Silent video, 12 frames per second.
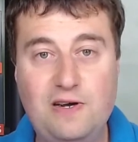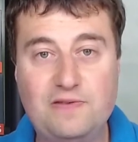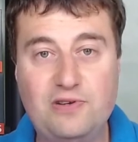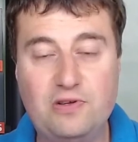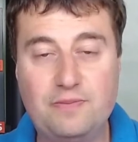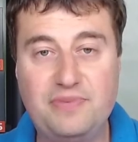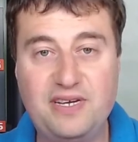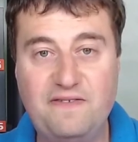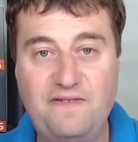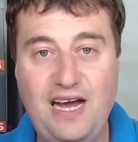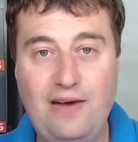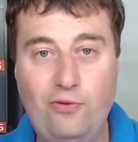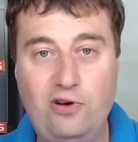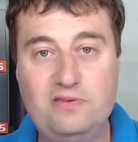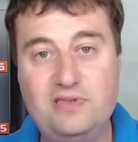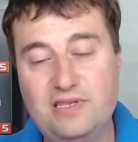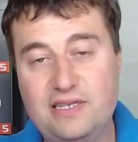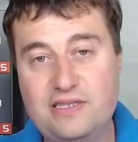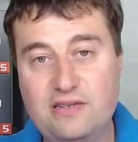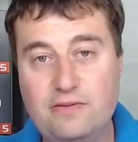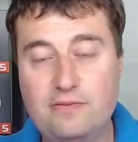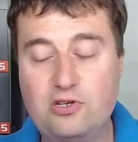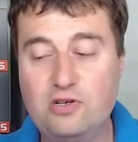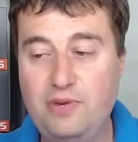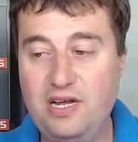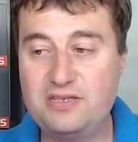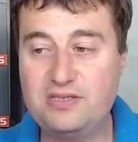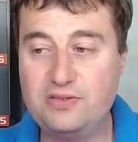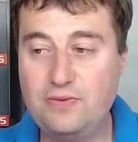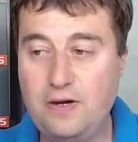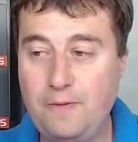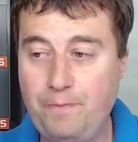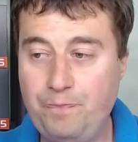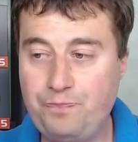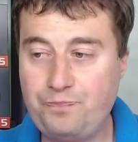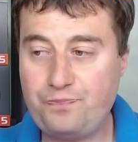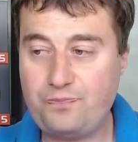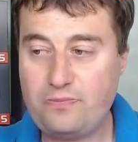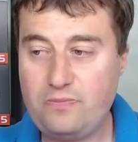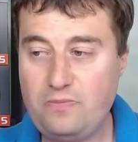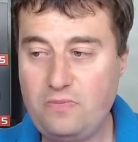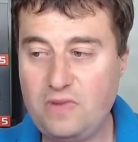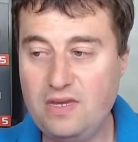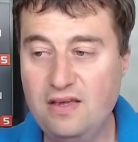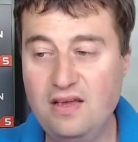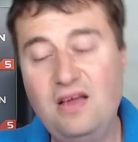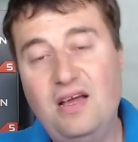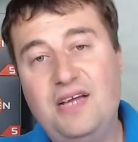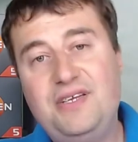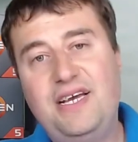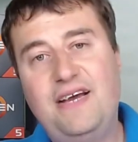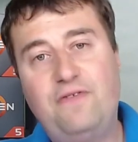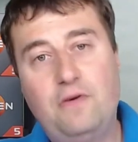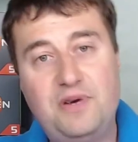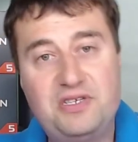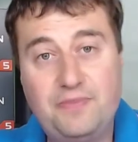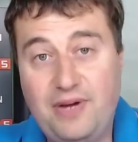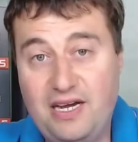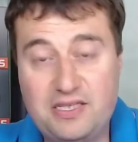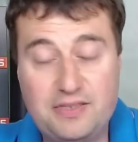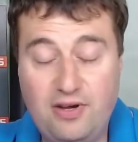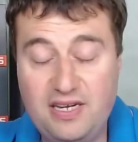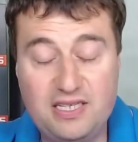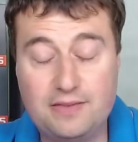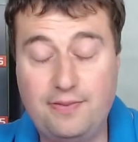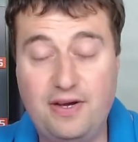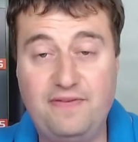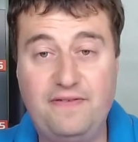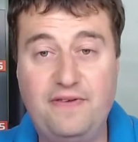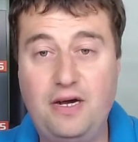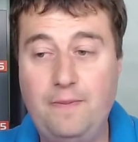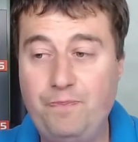They're not the big fat ones, so that's a good plus as well. And yeah, for a budget power supply, I think it's perfectly fine.